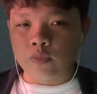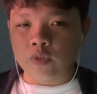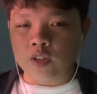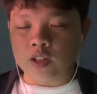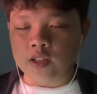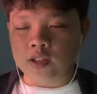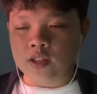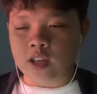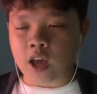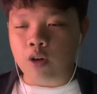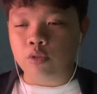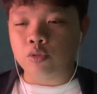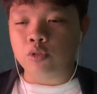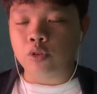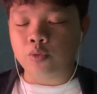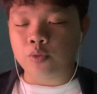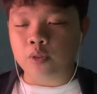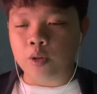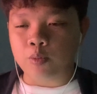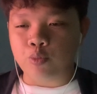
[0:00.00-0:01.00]
the sound
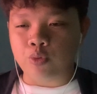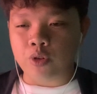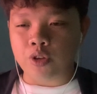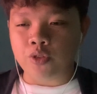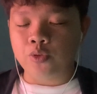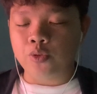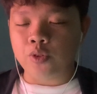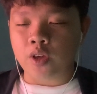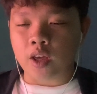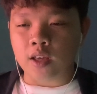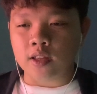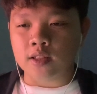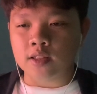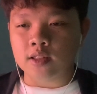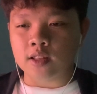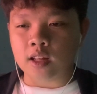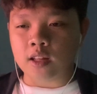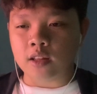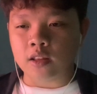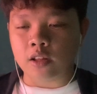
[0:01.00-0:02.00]
of the briefcase
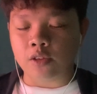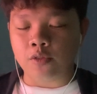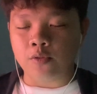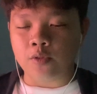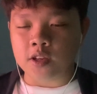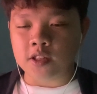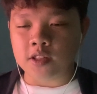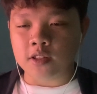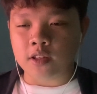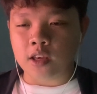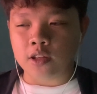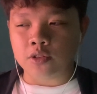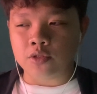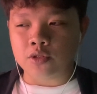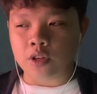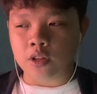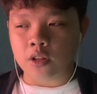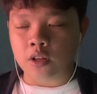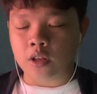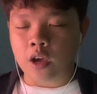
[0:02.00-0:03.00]
that the investigators are